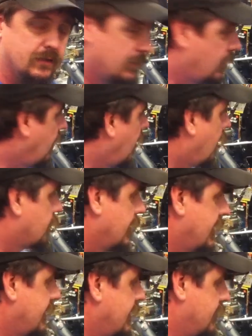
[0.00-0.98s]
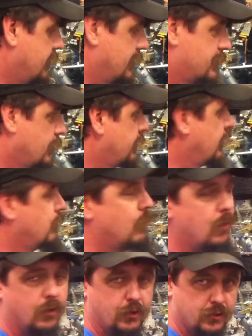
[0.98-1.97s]
already into it, so you
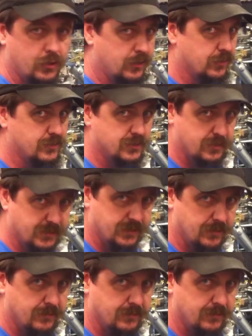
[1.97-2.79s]
won't cook your distributor